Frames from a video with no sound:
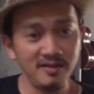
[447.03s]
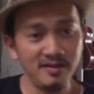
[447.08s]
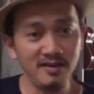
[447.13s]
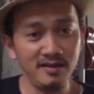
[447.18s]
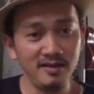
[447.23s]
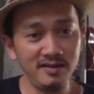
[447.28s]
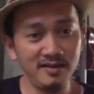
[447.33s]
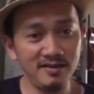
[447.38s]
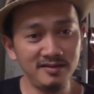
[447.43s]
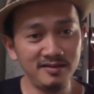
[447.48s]

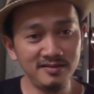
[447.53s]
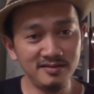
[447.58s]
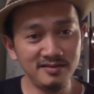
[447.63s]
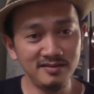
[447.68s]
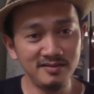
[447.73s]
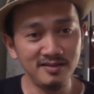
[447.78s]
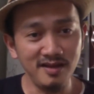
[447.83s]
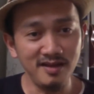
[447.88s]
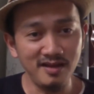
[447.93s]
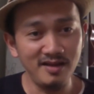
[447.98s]

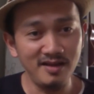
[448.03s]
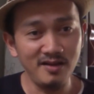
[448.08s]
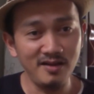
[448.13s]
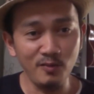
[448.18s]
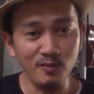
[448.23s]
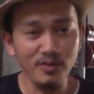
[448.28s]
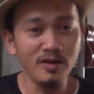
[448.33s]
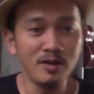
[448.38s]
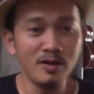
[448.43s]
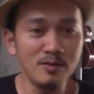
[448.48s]
And
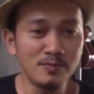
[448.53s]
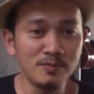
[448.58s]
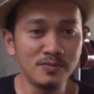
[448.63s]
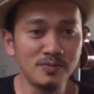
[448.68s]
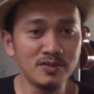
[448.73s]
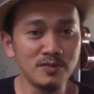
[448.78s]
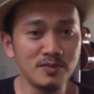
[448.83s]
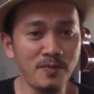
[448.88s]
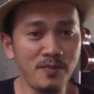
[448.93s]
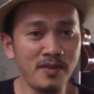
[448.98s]
we hope
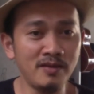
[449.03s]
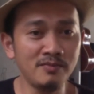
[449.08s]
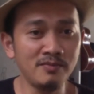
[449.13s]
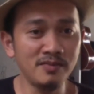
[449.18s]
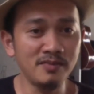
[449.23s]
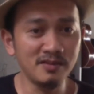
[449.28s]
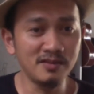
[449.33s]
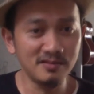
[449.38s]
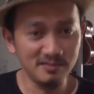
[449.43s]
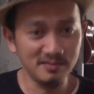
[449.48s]
this
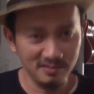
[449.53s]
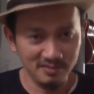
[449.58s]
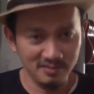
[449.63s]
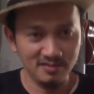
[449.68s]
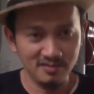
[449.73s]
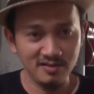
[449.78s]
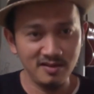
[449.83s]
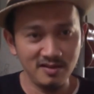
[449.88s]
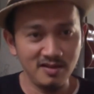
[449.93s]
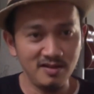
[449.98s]
pandemic
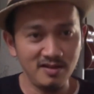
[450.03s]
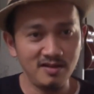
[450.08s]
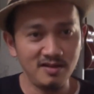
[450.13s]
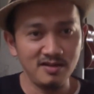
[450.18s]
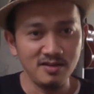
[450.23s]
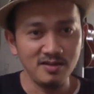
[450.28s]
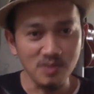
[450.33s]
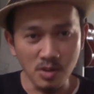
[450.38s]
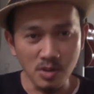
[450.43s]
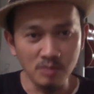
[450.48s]

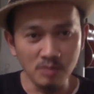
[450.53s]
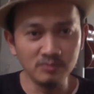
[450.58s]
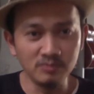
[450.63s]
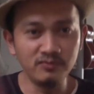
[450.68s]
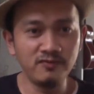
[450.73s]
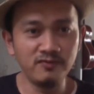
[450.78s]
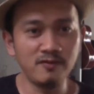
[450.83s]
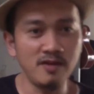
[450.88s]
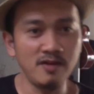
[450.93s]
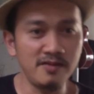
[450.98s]
goes
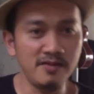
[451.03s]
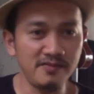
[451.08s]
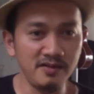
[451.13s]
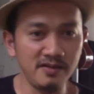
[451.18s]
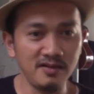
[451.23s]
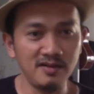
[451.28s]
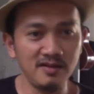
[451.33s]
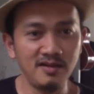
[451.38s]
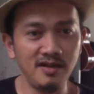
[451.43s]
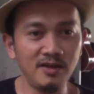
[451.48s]
forever
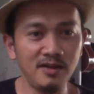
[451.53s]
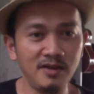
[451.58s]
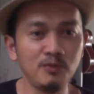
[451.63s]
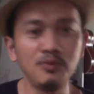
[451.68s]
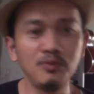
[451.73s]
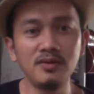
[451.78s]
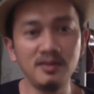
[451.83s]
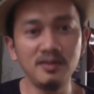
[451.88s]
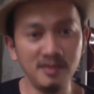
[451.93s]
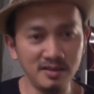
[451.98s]
and
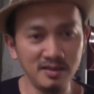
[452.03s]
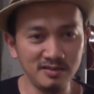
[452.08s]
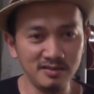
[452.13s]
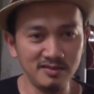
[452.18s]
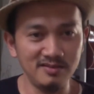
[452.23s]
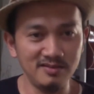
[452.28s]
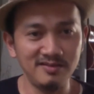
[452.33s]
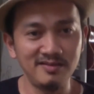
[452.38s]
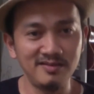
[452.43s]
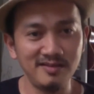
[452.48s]
will not
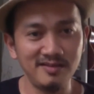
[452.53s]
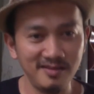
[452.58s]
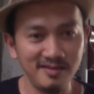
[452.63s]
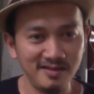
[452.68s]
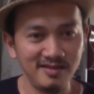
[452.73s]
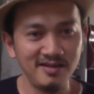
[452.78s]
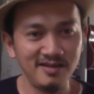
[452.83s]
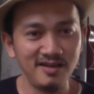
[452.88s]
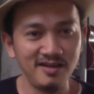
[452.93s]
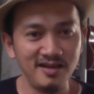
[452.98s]

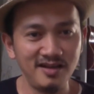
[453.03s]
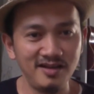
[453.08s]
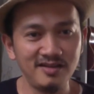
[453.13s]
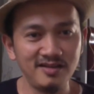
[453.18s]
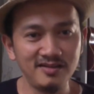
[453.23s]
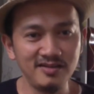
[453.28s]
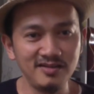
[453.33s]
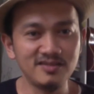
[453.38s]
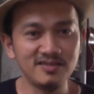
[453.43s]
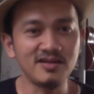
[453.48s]

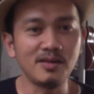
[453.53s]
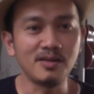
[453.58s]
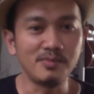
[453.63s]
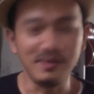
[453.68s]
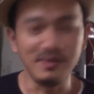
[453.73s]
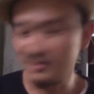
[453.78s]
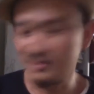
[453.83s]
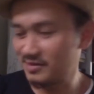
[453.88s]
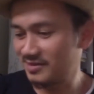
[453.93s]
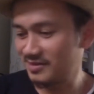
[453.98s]
disturb
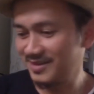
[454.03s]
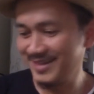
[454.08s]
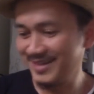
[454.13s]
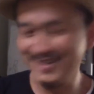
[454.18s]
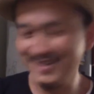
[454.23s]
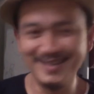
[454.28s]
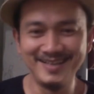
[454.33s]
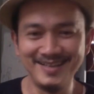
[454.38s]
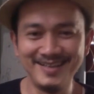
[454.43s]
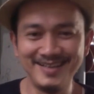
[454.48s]
us.
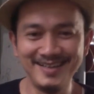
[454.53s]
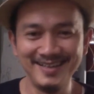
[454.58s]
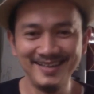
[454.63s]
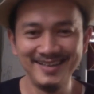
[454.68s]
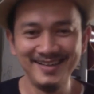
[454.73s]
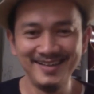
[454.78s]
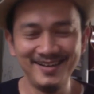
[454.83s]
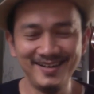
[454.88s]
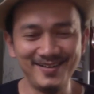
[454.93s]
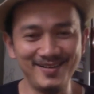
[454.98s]

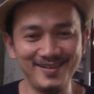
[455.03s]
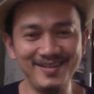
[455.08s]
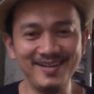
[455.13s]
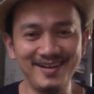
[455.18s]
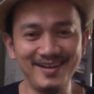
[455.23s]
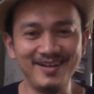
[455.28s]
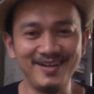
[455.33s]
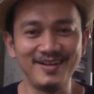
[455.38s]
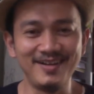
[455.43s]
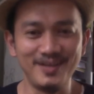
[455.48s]

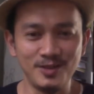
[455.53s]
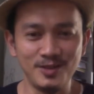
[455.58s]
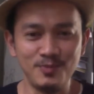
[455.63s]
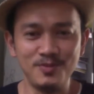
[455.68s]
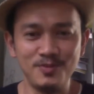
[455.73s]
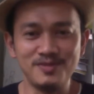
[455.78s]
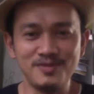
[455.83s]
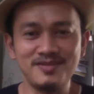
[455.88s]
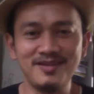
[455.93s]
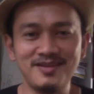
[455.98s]
Yeah,
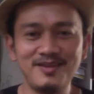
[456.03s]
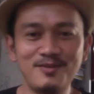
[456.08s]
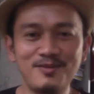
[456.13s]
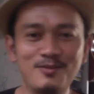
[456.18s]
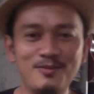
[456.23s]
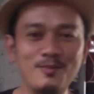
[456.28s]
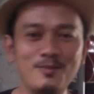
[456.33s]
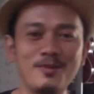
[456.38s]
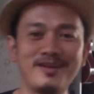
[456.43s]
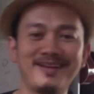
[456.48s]
especially
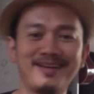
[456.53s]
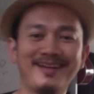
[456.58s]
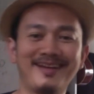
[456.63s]
for me.